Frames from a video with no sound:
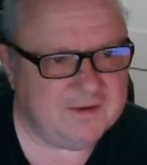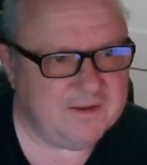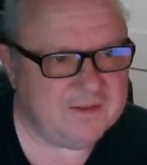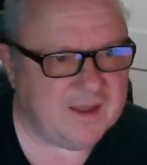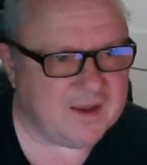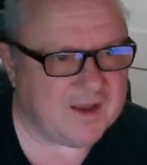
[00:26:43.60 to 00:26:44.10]

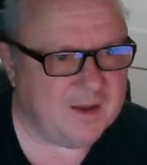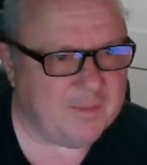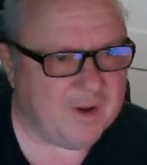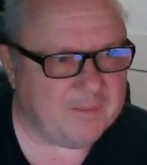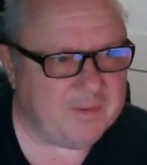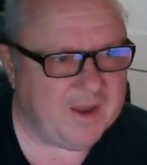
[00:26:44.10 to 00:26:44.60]
that come
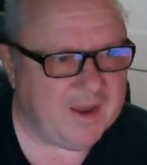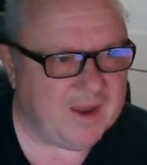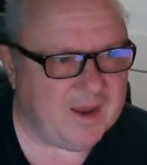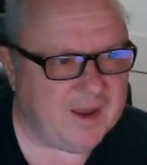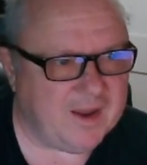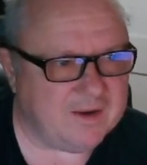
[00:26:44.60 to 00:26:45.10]
up,
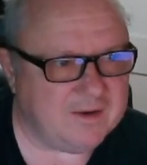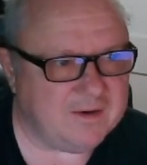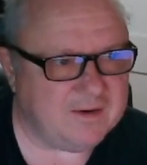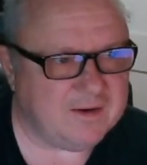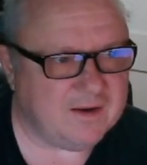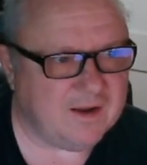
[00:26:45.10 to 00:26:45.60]

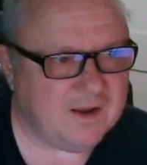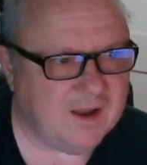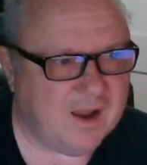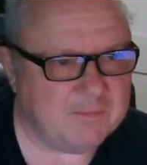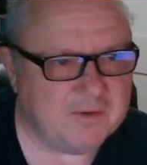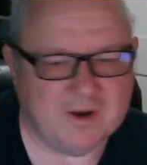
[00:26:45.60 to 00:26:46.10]
and
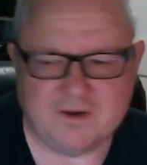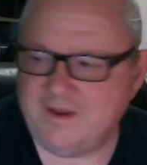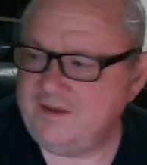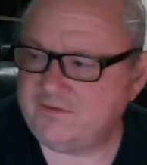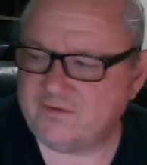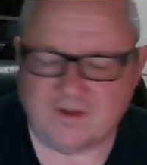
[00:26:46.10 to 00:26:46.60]
I'm going
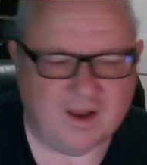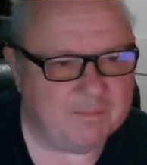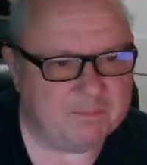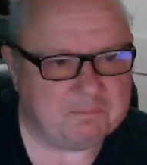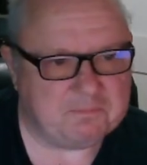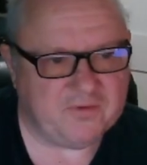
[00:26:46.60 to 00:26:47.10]
to
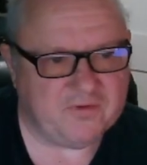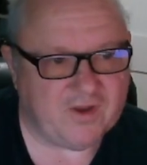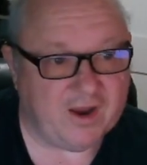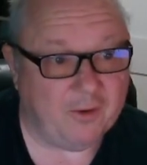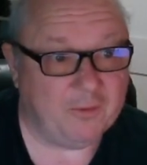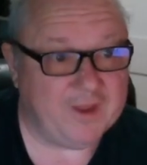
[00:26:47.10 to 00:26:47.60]
since
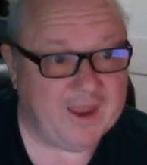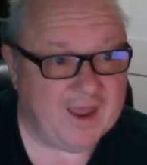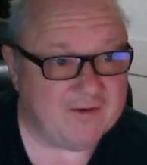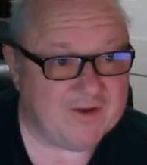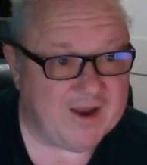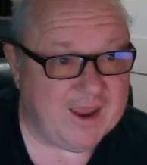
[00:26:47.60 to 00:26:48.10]
I only
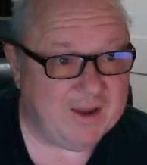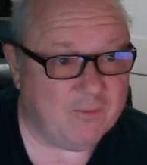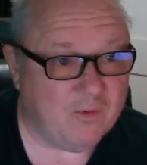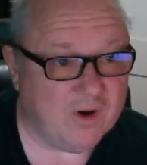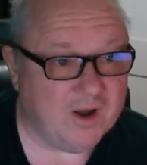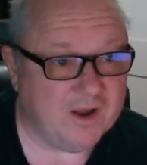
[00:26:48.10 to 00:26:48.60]
have an
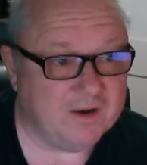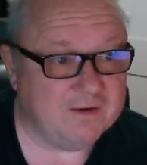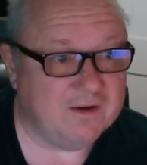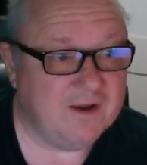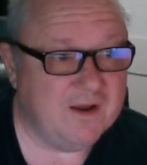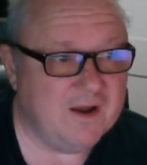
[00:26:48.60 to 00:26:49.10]
A1,
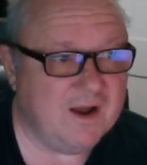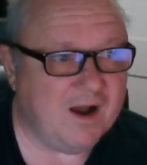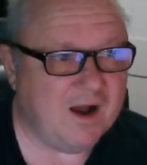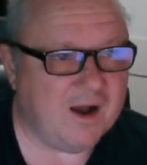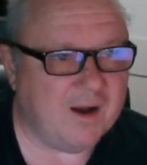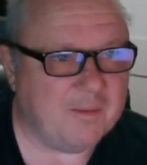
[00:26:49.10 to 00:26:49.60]

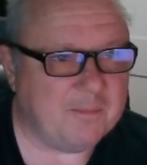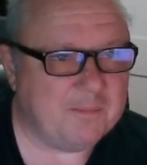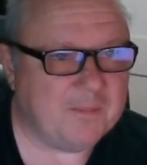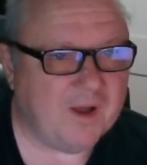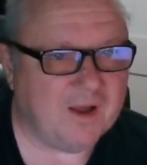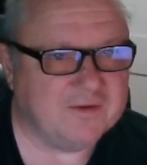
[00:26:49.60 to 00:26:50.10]
I'll
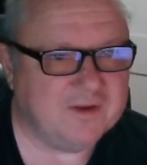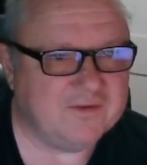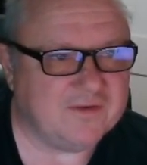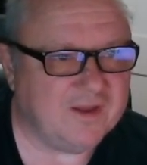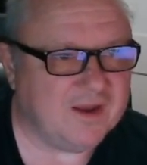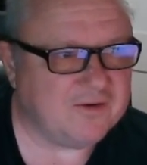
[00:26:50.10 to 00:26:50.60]

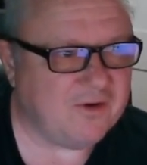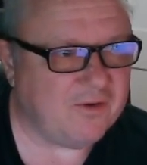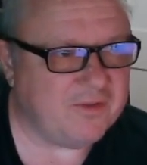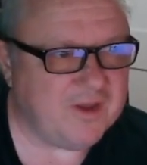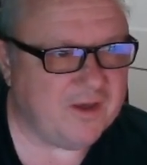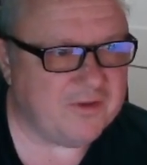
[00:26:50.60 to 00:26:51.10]
deselect all
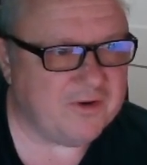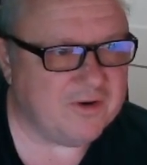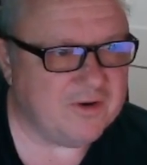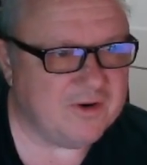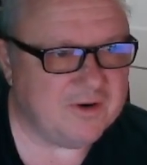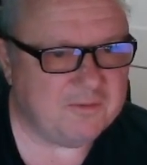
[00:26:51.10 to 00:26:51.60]
the other
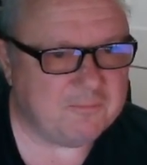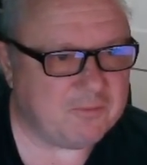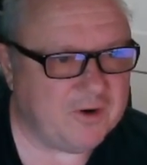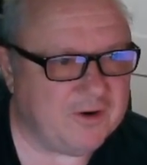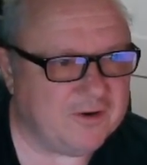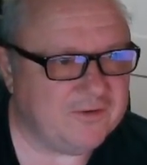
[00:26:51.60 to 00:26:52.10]

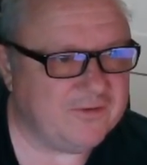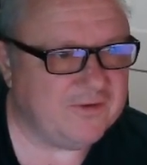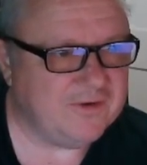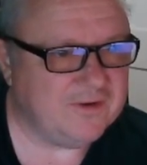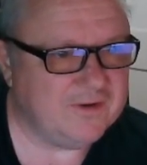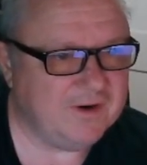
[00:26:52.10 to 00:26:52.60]
printers.
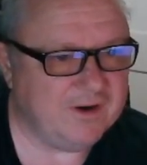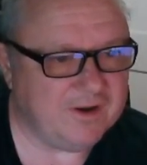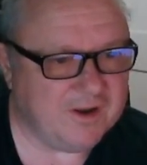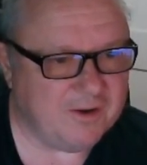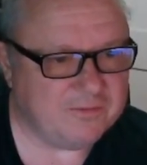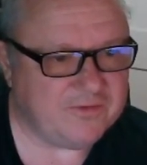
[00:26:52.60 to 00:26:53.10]
Here you
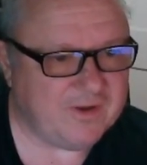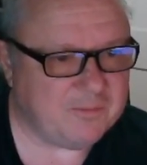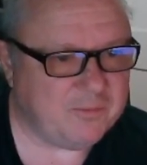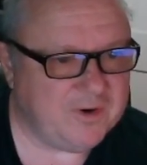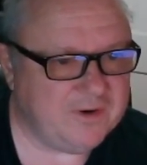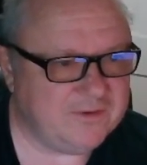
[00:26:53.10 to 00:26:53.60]
go, setup
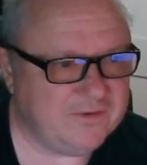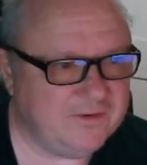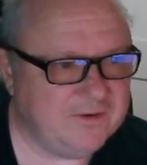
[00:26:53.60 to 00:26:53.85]
Windows.